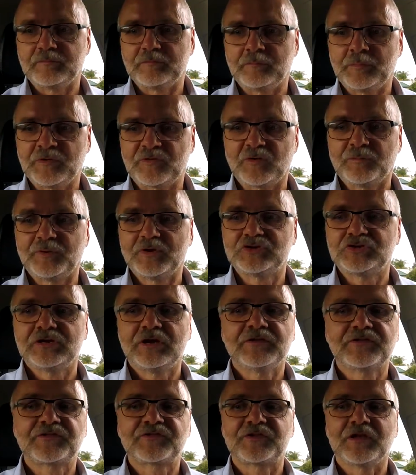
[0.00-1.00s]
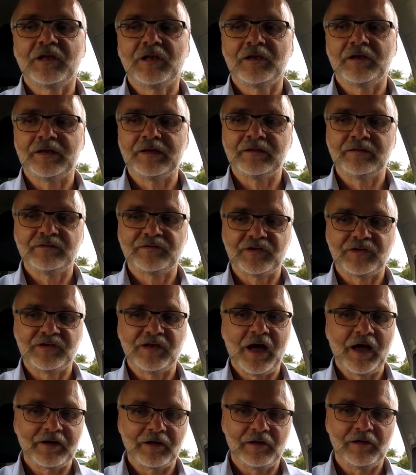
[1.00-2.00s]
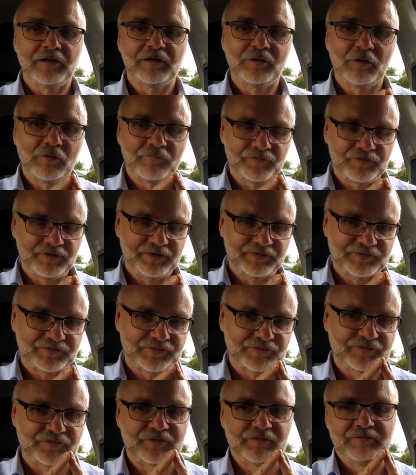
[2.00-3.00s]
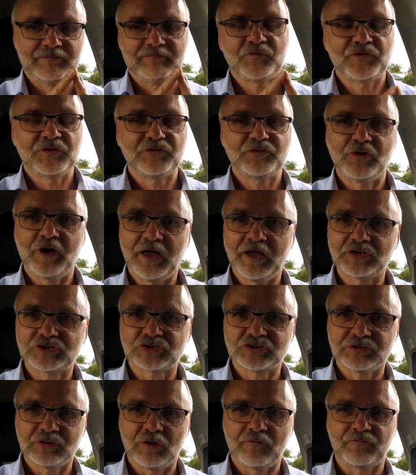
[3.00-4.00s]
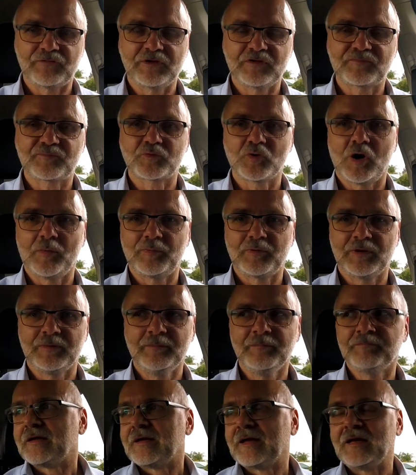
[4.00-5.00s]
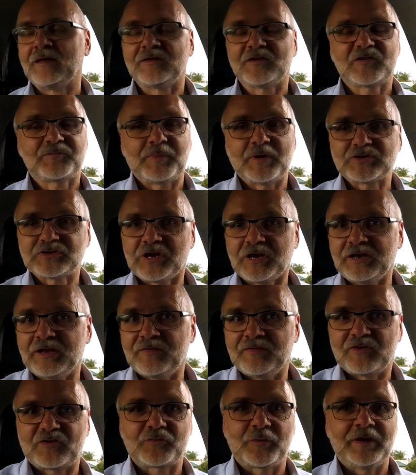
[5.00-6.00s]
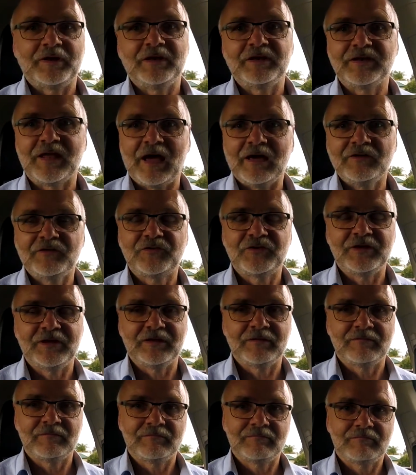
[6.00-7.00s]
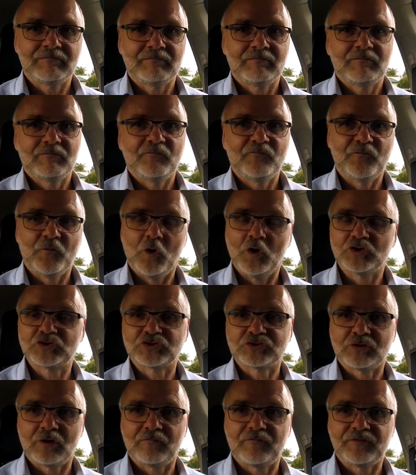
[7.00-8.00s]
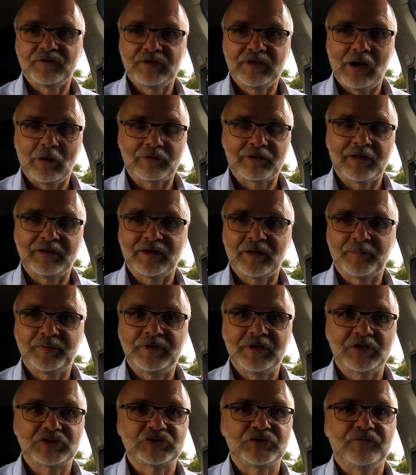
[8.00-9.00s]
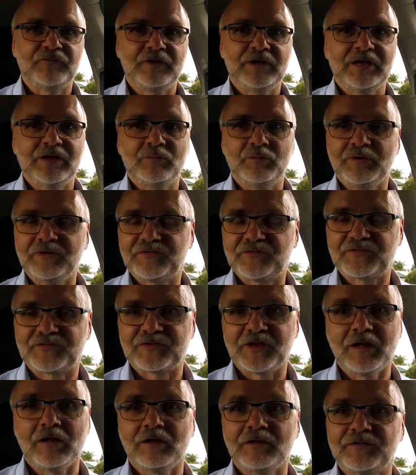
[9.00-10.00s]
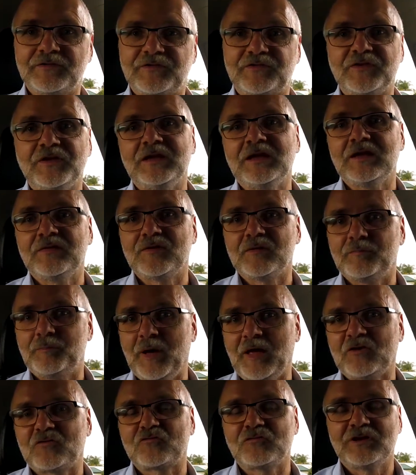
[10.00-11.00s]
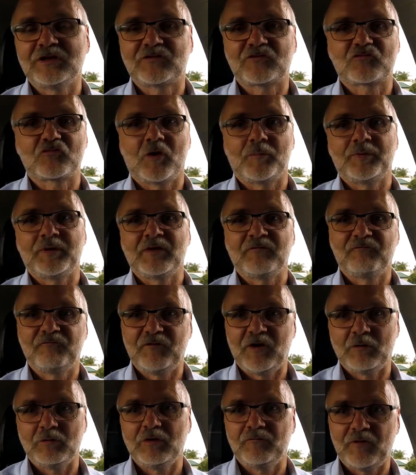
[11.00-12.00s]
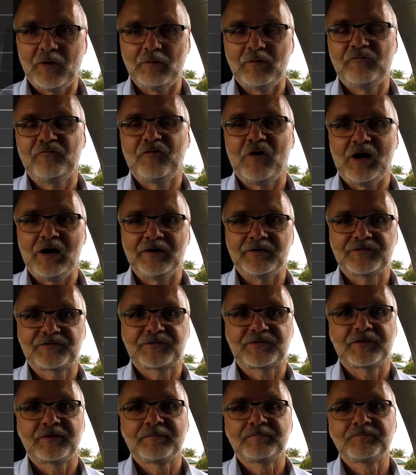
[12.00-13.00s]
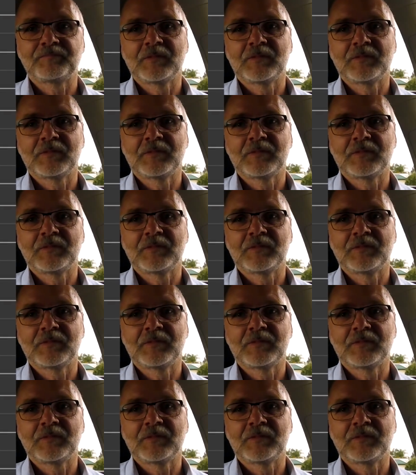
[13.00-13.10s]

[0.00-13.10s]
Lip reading: Mitsubishi is still in denial of this situation, of this problem, and especially in the 2019 version of the Outlander PHEV, we still see the battery dropping very fast.